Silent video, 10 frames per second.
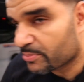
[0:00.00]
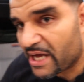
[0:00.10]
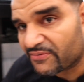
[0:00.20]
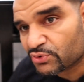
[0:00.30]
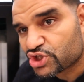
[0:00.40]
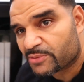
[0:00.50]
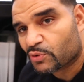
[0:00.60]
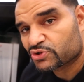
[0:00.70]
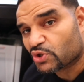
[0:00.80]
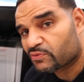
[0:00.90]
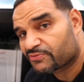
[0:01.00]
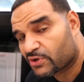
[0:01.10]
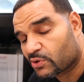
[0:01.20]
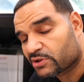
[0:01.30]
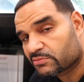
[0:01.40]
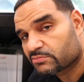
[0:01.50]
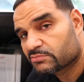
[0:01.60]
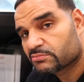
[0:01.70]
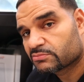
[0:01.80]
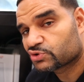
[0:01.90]
the baffle chamber was overflowing.
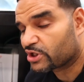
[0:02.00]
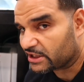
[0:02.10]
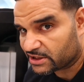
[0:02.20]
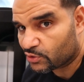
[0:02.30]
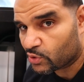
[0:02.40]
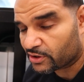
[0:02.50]
So that didn't